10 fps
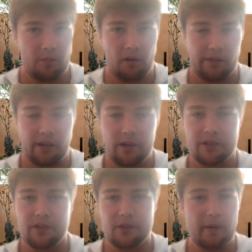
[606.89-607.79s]
Omari
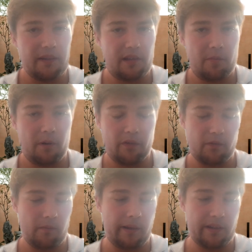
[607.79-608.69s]
Hutchinson's amazing. They're
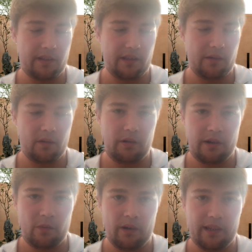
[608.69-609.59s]
both amazing
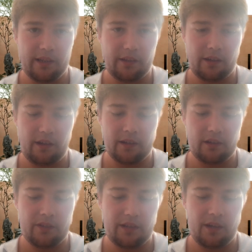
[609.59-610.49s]
in winning
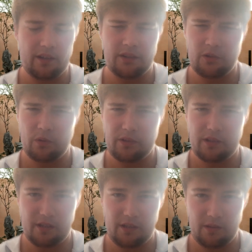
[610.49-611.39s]
England the under
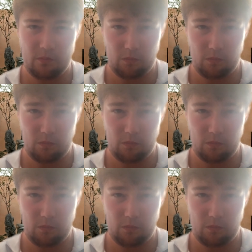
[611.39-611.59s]
21